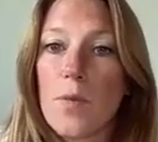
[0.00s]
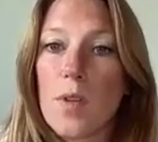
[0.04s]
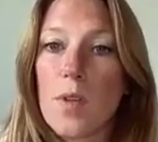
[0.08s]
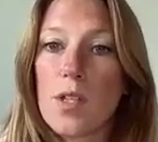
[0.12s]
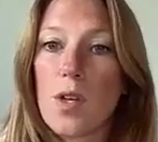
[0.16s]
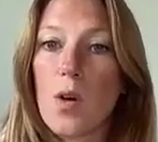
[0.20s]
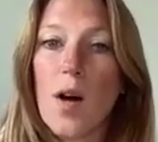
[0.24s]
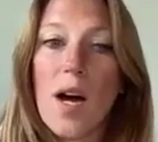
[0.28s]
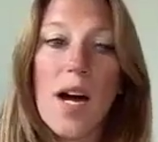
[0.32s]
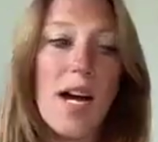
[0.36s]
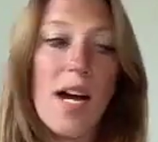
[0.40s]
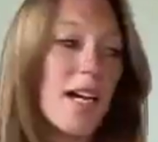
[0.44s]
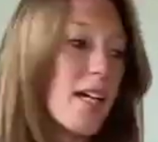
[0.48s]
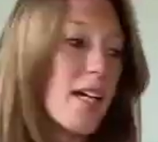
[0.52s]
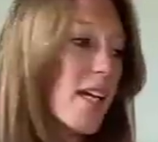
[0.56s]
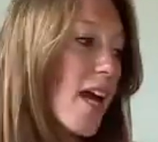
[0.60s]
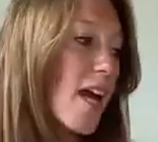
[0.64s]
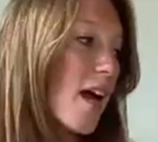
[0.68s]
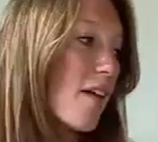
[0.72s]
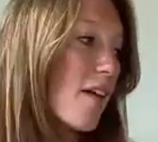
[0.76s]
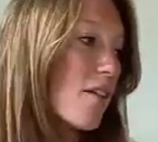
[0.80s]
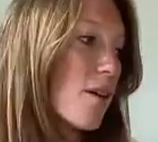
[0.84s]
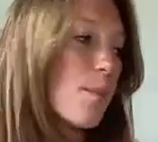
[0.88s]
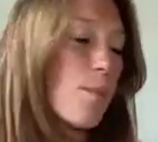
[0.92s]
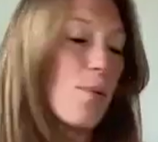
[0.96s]
So I can
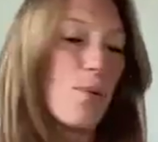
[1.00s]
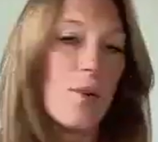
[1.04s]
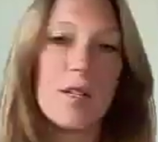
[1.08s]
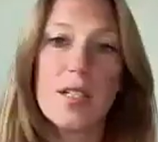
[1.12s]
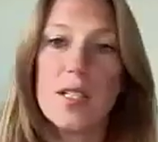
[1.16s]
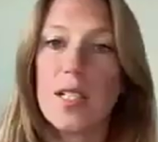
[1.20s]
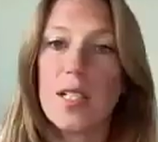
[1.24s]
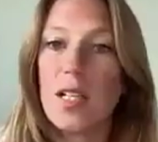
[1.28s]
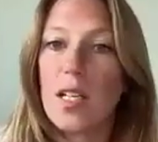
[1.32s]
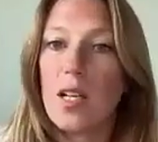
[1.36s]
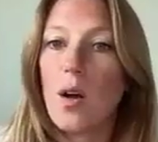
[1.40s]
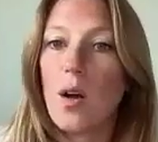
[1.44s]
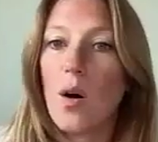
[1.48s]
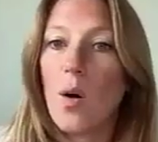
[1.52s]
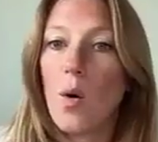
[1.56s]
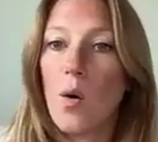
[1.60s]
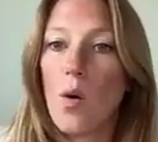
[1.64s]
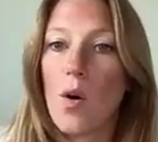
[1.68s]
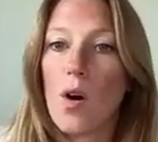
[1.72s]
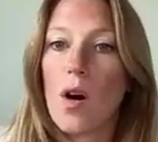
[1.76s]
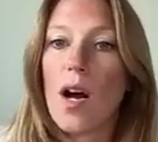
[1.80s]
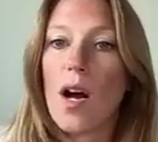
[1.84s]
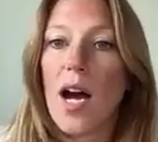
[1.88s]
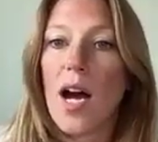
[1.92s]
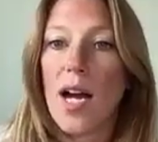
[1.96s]
have it printed,
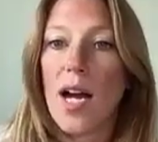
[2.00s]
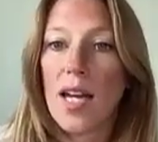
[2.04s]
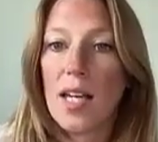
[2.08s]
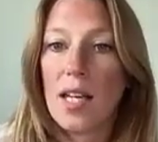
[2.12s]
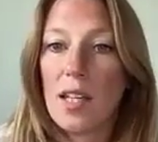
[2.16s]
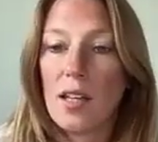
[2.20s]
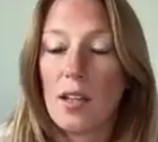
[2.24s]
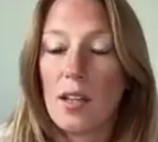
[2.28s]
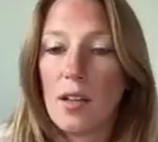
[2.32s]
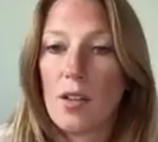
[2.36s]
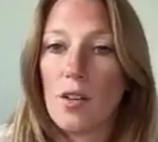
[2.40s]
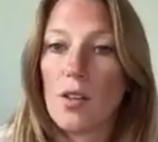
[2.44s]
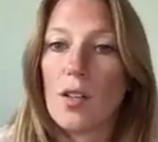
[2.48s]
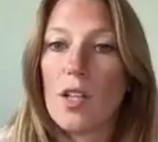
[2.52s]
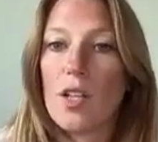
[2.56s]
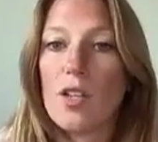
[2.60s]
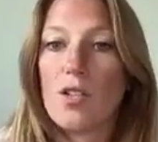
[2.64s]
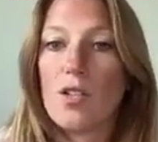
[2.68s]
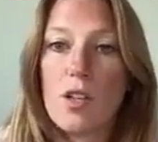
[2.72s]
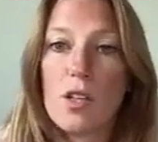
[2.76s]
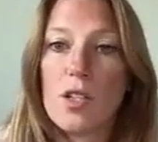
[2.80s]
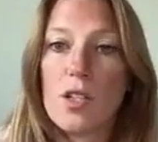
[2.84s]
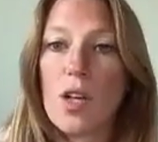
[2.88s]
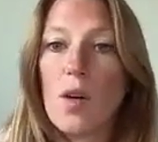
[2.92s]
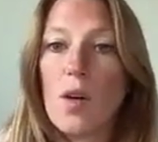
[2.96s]
or I can literally
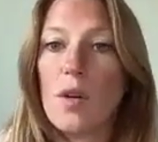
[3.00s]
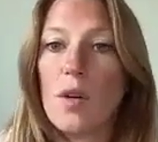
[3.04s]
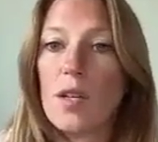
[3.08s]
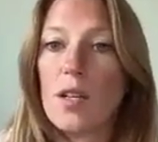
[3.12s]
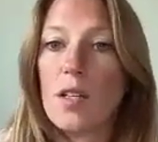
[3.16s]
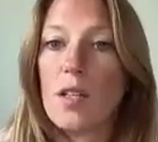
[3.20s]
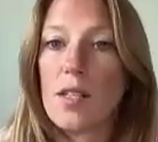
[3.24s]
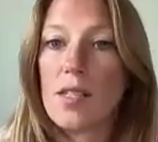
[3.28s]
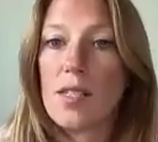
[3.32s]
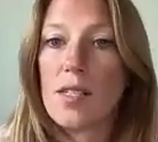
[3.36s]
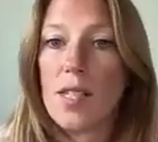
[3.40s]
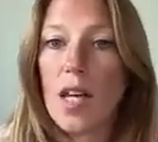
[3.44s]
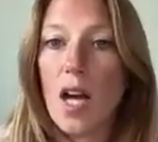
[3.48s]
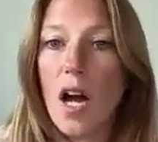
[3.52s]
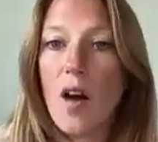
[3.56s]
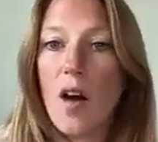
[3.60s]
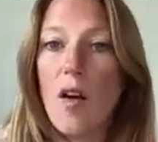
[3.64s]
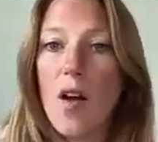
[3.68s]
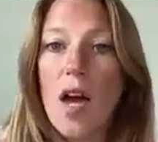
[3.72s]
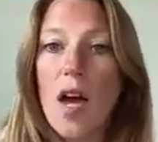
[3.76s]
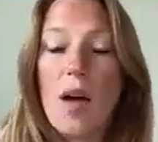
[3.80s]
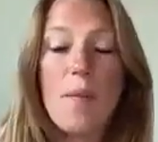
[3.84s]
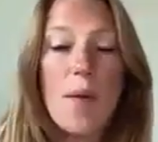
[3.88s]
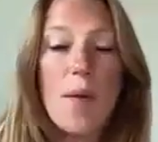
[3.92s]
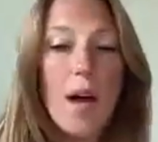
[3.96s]
just go into the
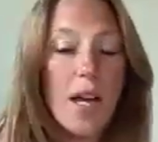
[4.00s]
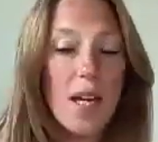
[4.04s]
CRM.